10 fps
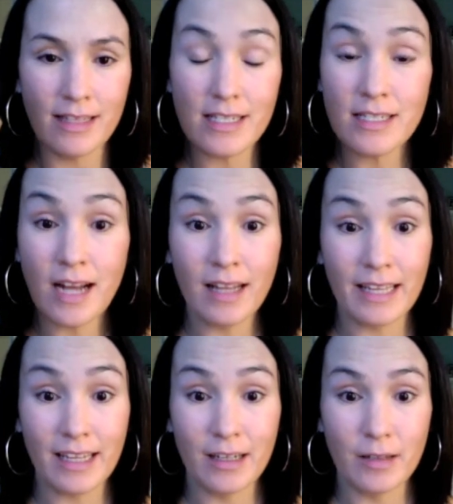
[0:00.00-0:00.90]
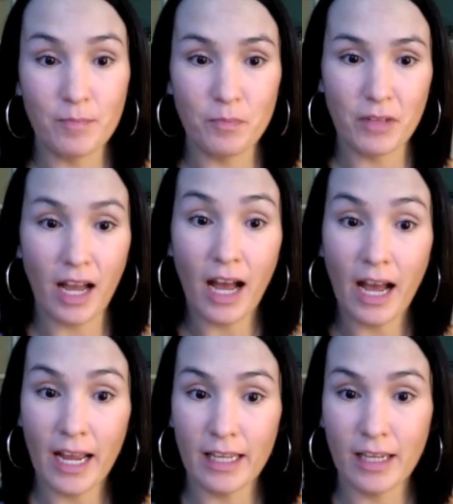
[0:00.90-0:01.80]
not like a
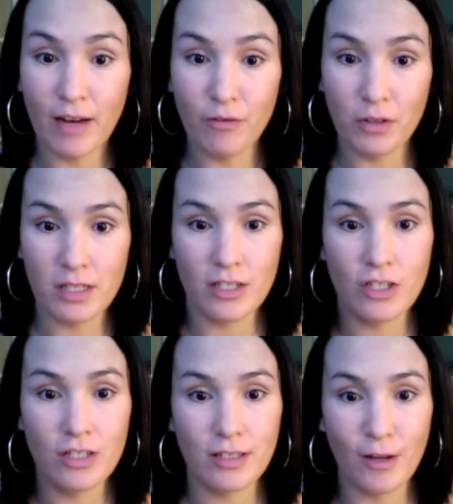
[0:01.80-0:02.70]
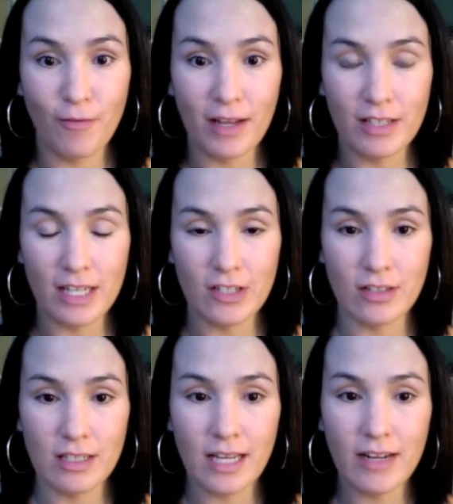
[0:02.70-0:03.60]
high coverage, you know, foundation.
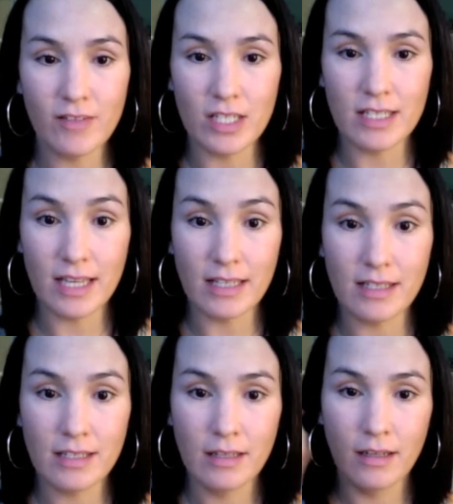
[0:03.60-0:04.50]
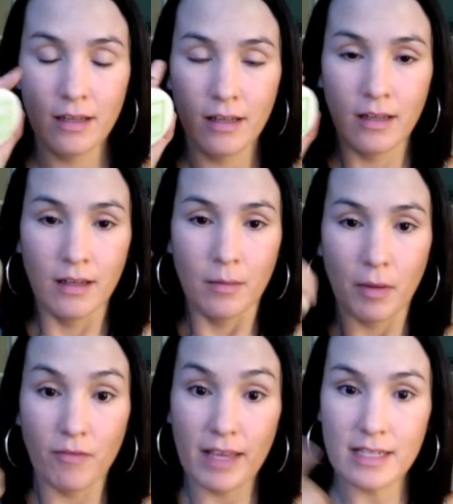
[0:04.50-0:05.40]
This kind of just sets my
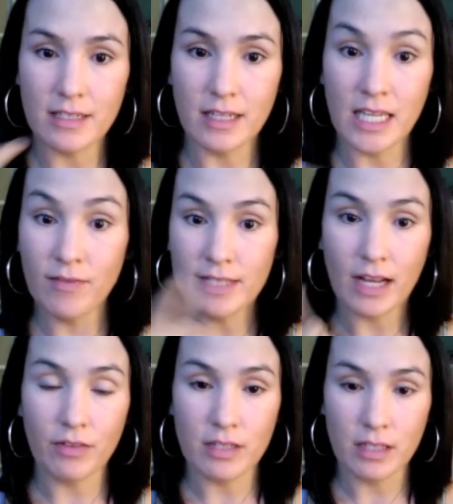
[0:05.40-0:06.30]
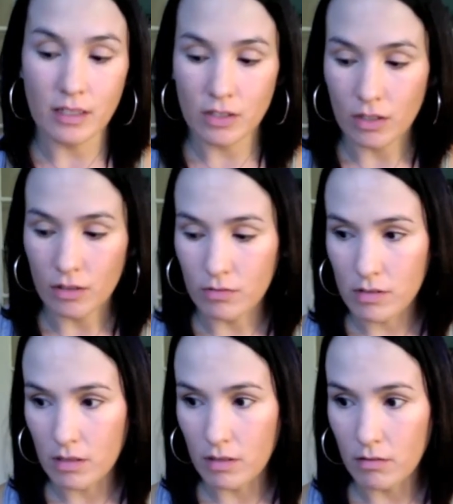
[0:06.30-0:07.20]
face and evens out the skin tone.
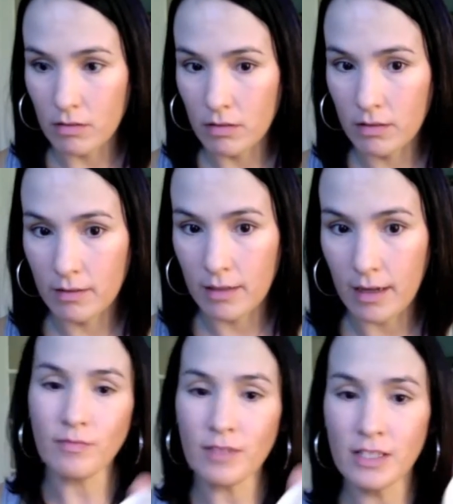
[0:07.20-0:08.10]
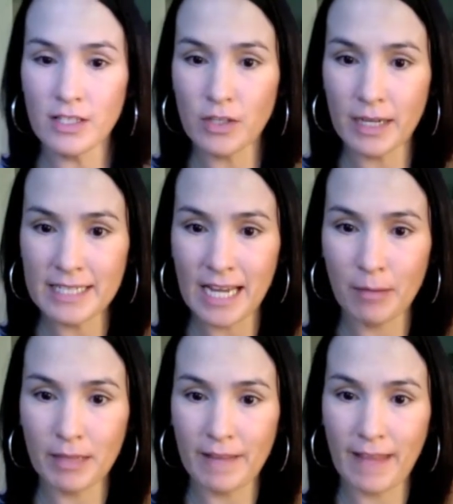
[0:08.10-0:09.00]
So I tap
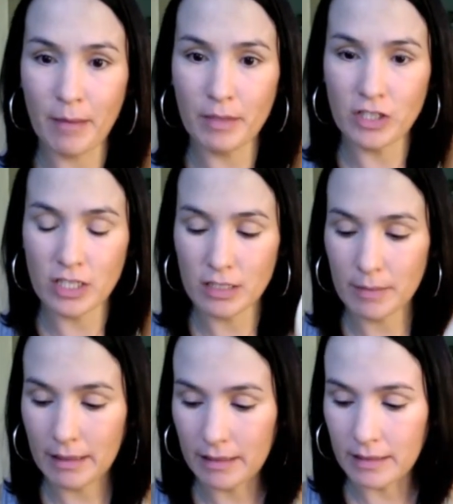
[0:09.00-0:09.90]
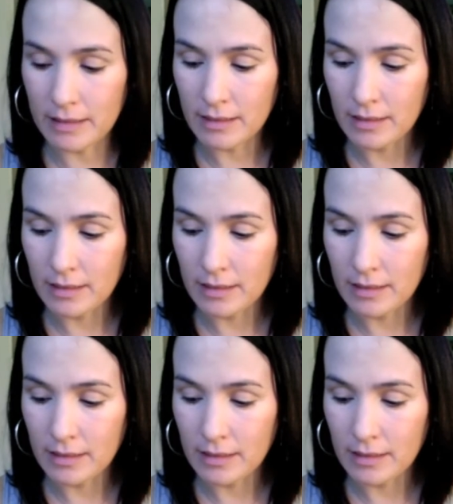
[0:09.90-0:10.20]
like that much into my lid.